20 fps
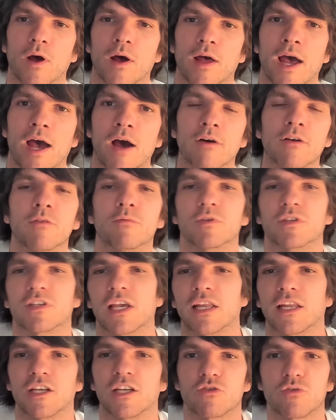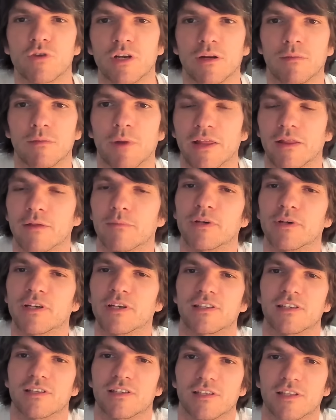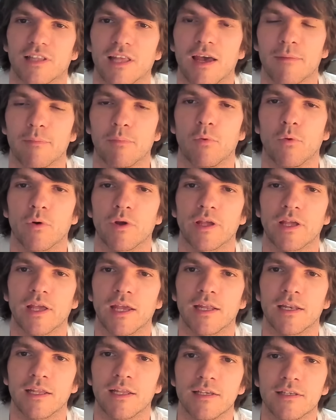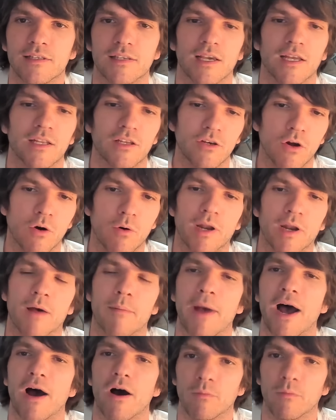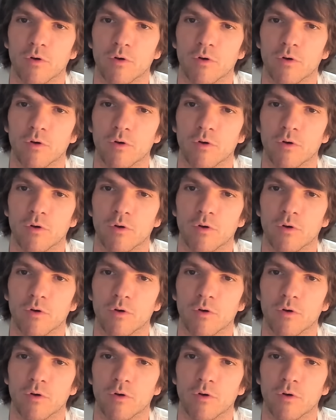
how he was getting treated by the business at that point, and he said, you know what, I'm out.